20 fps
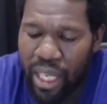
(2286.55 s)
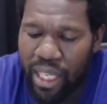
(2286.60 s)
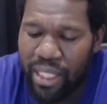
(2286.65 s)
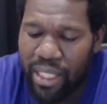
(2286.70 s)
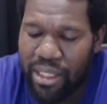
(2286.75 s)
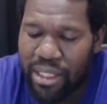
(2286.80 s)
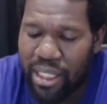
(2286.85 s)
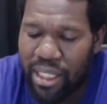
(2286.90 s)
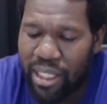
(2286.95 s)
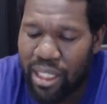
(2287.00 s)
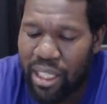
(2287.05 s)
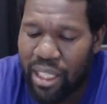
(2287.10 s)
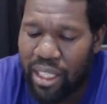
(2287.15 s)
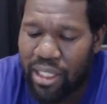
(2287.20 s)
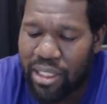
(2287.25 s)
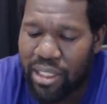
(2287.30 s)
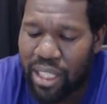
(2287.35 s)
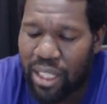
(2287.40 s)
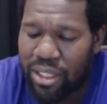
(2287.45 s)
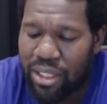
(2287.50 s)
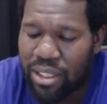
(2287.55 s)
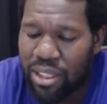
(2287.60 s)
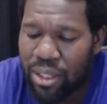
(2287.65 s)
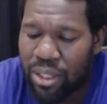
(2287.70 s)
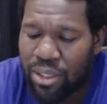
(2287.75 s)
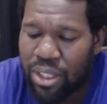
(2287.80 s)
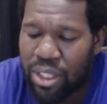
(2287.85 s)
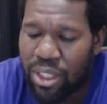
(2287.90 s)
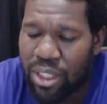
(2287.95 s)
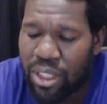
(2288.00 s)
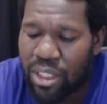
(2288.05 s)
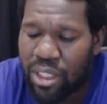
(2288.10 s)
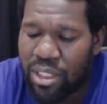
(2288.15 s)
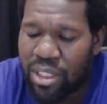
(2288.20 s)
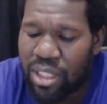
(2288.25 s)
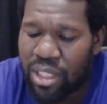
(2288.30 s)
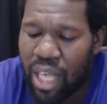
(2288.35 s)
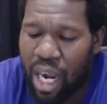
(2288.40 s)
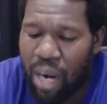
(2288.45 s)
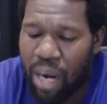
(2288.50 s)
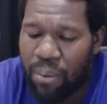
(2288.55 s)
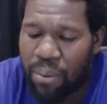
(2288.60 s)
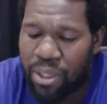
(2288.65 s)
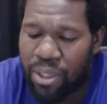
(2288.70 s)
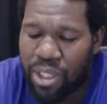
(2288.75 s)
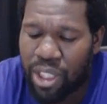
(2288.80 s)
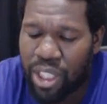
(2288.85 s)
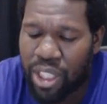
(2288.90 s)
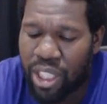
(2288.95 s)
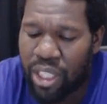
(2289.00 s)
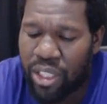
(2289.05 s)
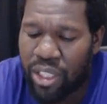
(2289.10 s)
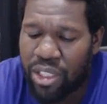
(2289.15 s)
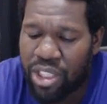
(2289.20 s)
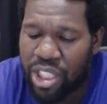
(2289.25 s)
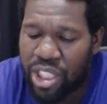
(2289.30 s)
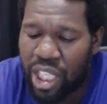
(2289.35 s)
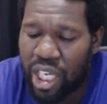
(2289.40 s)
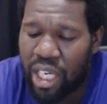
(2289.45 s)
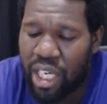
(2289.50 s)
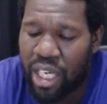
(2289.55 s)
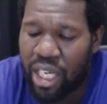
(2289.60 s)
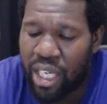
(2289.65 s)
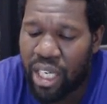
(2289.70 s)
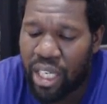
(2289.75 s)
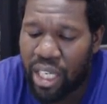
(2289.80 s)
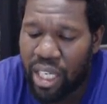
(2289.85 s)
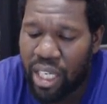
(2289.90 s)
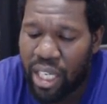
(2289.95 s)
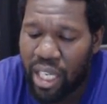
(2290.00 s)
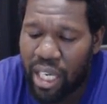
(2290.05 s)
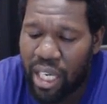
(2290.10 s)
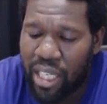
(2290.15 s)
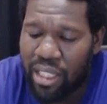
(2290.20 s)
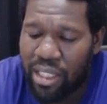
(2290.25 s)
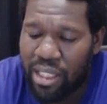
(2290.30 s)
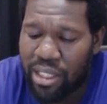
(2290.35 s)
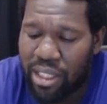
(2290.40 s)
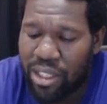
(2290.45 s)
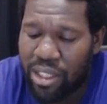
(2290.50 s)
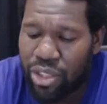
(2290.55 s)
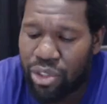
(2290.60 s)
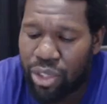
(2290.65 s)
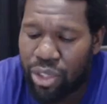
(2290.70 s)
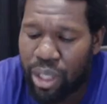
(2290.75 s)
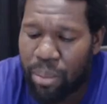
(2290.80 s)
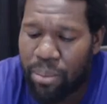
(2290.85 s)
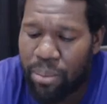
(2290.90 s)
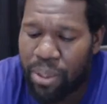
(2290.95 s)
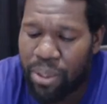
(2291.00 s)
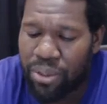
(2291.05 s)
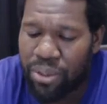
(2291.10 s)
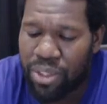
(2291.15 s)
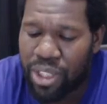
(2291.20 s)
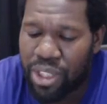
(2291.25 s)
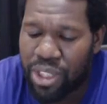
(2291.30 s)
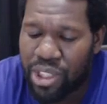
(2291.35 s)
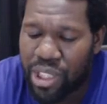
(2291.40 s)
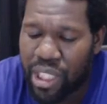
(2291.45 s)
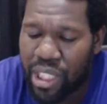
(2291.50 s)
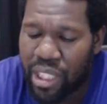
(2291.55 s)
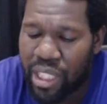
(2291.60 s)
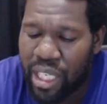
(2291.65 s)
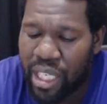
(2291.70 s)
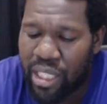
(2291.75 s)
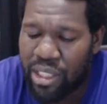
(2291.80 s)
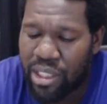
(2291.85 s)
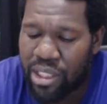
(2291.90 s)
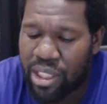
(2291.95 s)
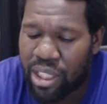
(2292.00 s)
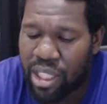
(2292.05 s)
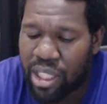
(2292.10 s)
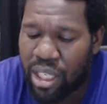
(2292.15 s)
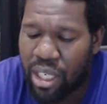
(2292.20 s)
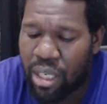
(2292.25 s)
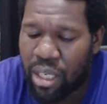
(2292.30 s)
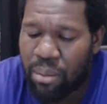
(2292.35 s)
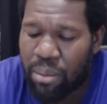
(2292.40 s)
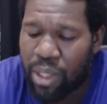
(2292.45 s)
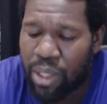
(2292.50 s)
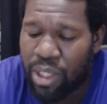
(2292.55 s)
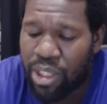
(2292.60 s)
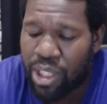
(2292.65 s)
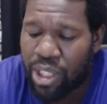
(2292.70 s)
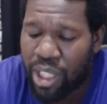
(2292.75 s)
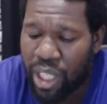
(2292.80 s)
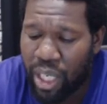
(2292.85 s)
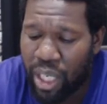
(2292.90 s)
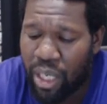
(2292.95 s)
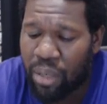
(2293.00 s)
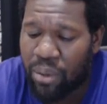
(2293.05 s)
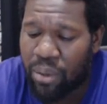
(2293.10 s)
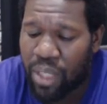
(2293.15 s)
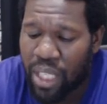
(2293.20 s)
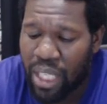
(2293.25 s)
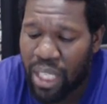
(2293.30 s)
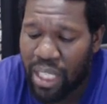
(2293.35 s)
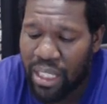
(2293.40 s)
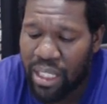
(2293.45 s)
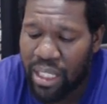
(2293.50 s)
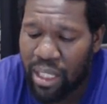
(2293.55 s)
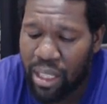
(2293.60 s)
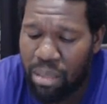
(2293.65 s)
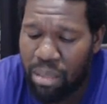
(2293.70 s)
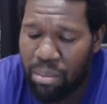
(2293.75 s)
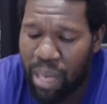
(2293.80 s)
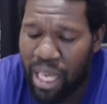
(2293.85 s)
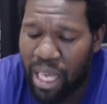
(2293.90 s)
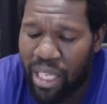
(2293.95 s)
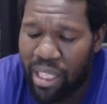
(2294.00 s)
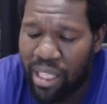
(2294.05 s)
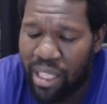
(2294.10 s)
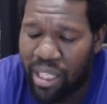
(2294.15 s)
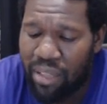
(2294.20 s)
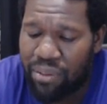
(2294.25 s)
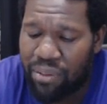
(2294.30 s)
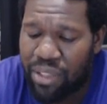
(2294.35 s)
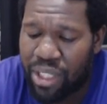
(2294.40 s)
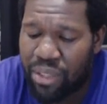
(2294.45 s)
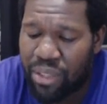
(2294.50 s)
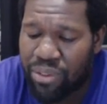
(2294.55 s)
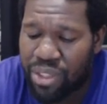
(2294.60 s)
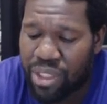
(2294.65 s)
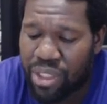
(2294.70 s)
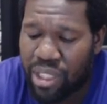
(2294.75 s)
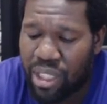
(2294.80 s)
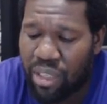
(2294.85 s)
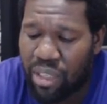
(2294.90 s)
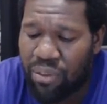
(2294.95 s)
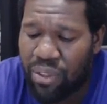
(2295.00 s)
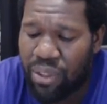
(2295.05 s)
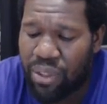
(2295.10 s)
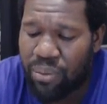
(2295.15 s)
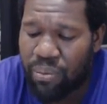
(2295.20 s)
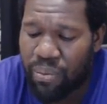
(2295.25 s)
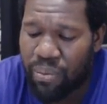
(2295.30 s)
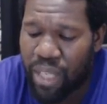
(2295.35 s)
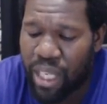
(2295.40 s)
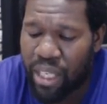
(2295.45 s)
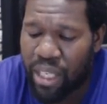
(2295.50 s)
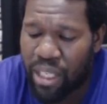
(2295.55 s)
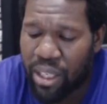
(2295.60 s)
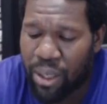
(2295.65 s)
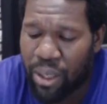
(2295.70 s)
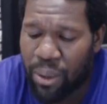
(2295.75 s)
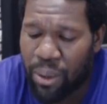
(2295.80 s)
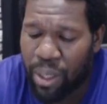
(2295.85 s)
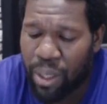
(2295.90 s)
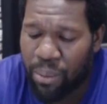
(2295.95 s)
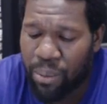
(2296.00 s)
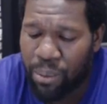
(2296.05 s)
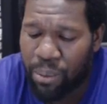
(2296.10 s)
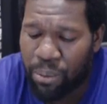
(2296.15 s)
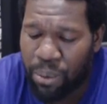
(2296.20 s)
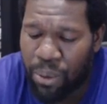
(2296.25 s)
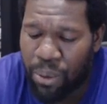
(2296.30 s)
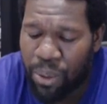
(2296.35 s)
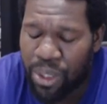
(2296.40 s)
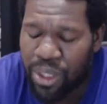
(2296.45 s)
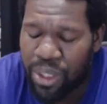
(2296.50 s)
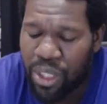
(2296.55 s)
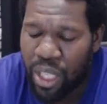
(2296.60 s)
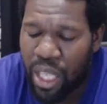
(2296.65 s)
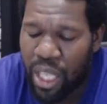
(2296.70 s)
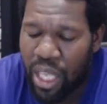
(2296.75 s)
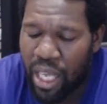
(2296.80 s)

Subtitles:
He sent others also to Gazara to kill John, and unto the tribunes he sent letters to come unto him, that he might give them silver and gold and rewards.